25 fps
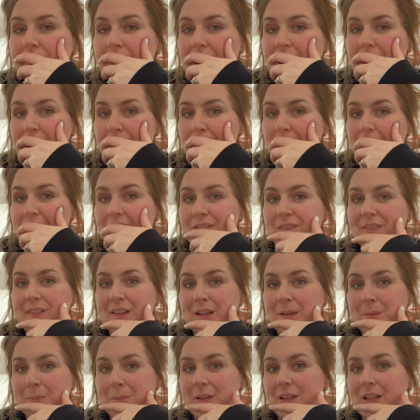In my
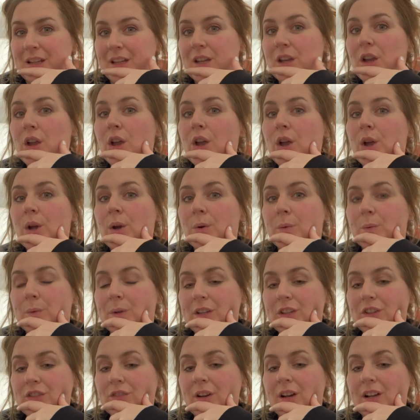family,
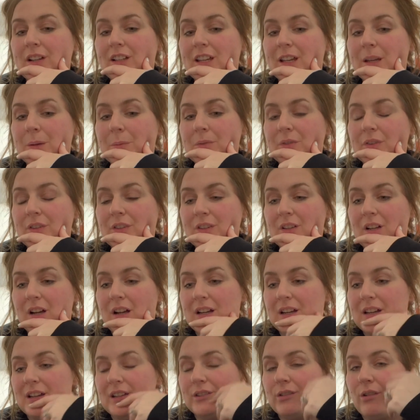we draw names for
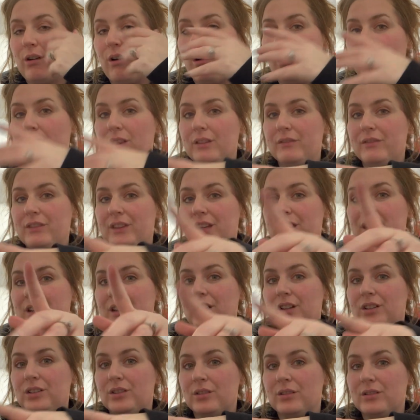stockings, all of the
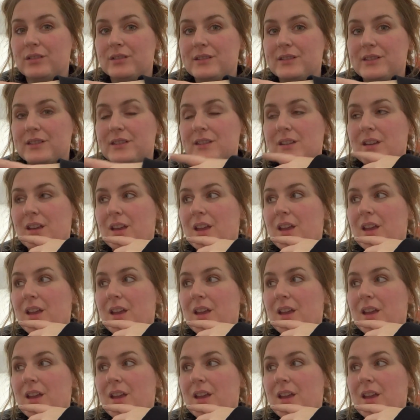adults.